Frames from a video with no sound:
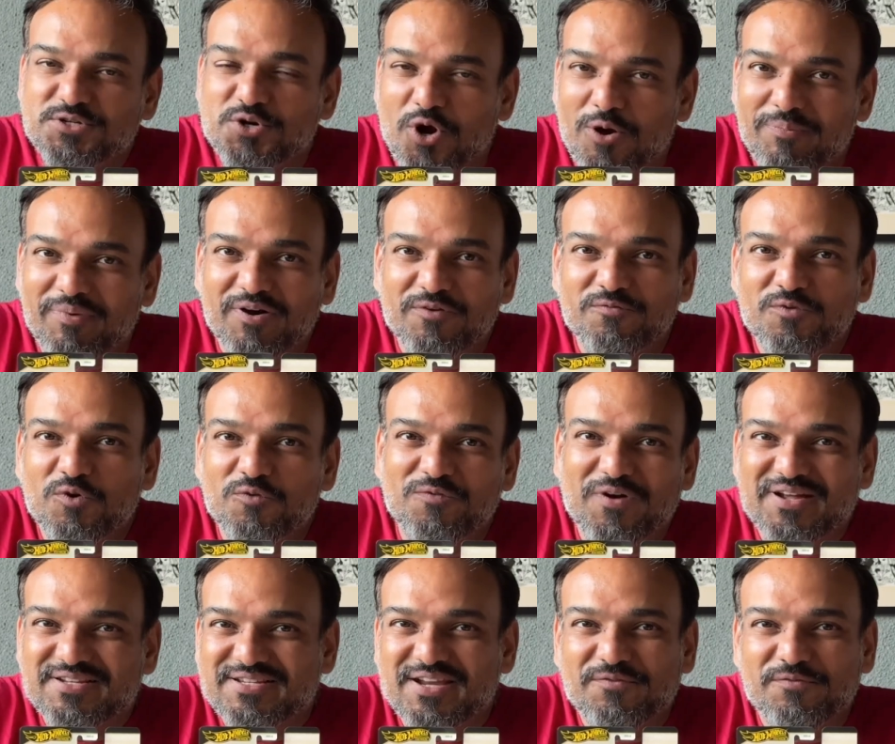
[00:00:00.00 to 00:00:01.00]
drop a few
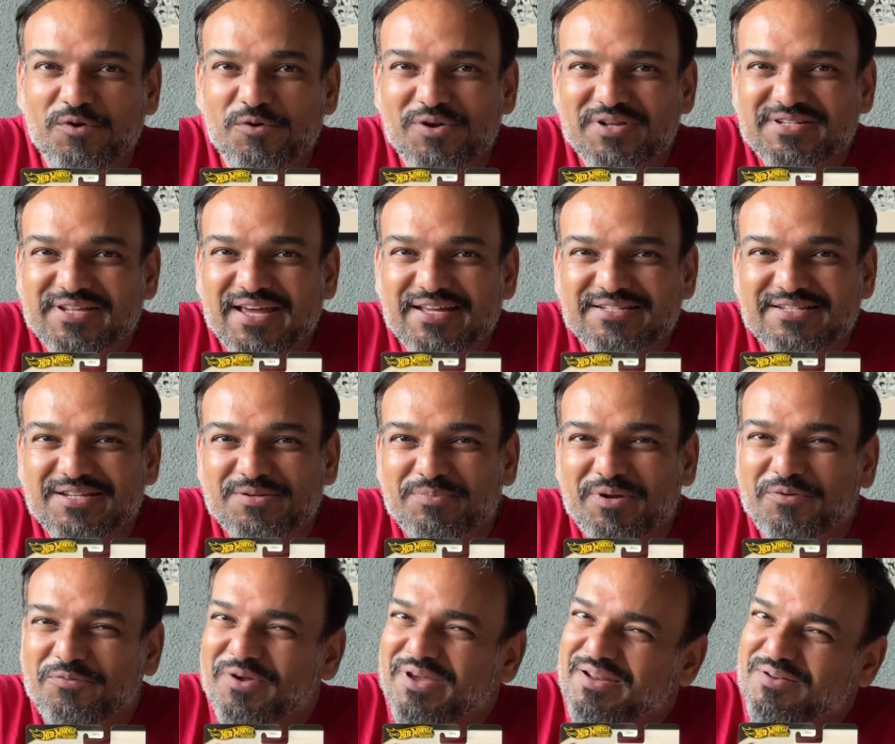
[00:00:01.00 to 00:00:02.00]
Fast and Furious cases in
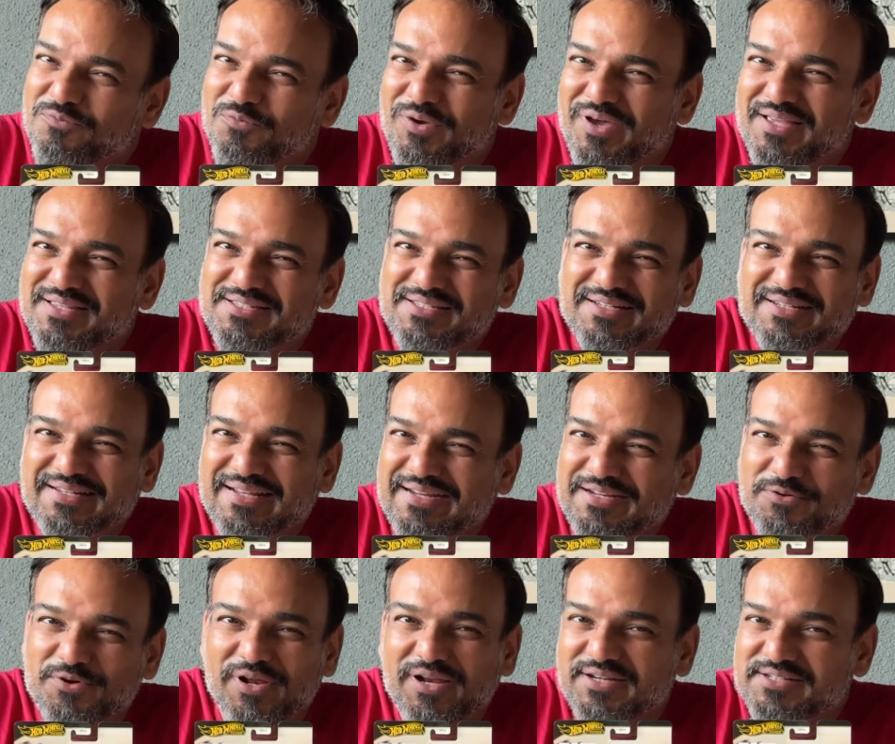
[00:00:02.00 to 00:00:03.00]
between, which
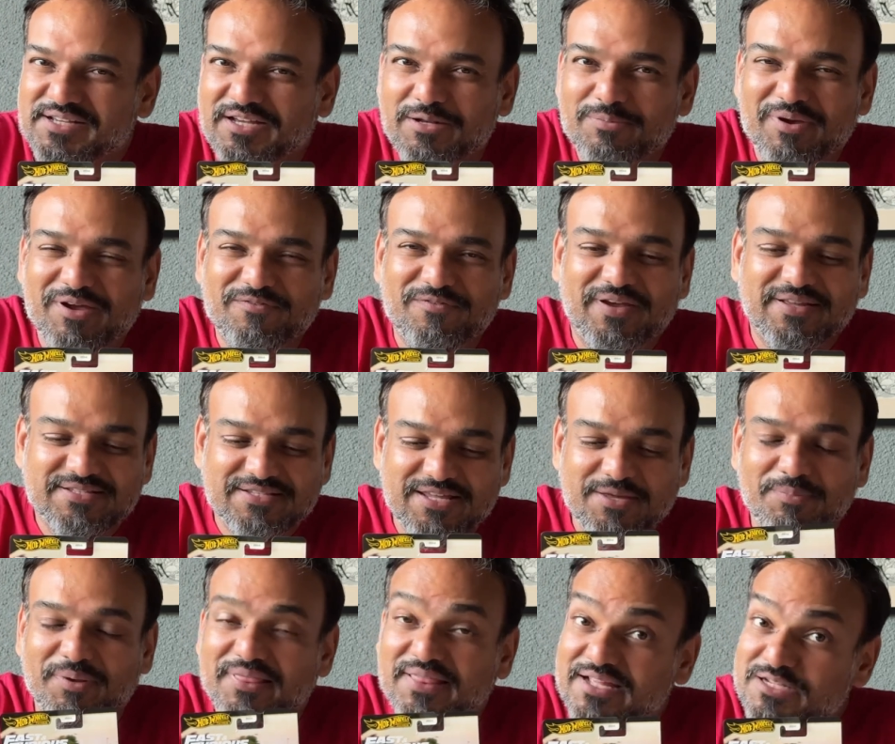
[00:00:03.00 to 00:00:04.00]
didn't really tickle my fancy,
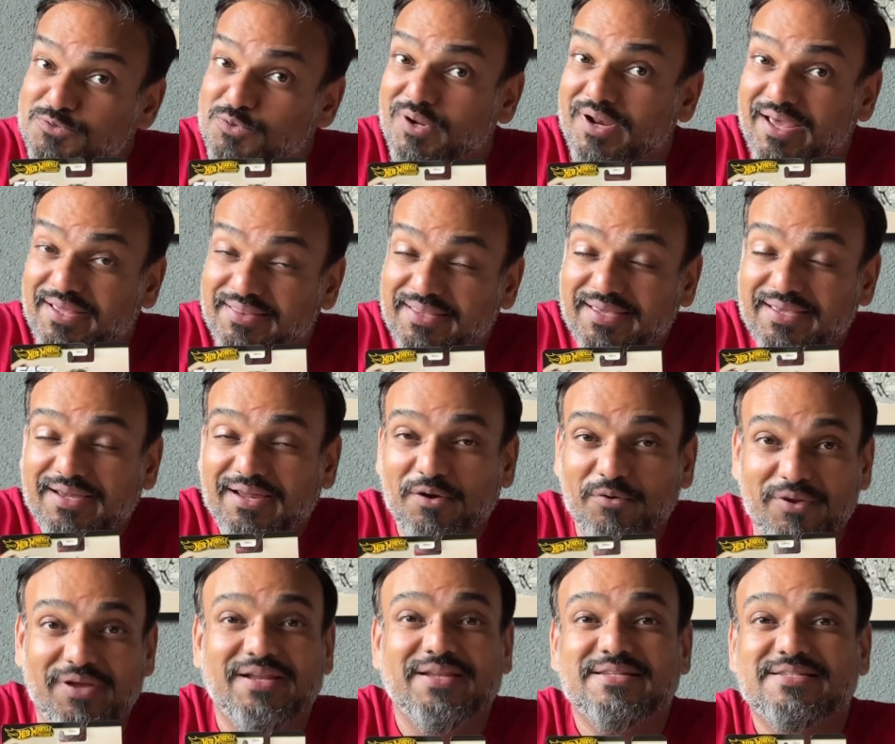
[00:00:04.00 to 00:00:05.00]
but this one I think
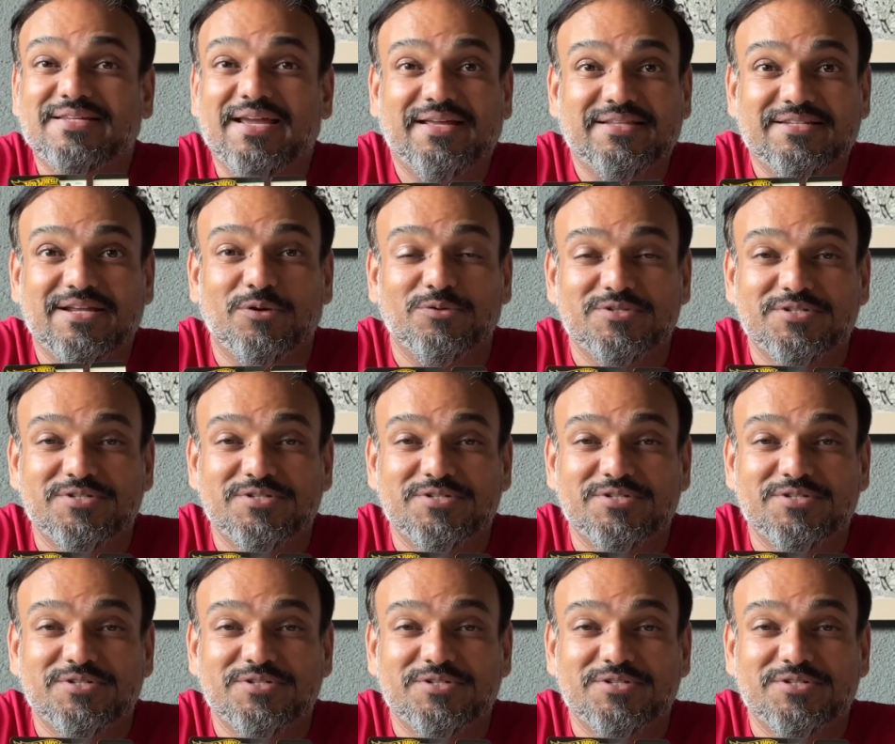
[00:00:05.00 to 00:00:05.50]
really stands out.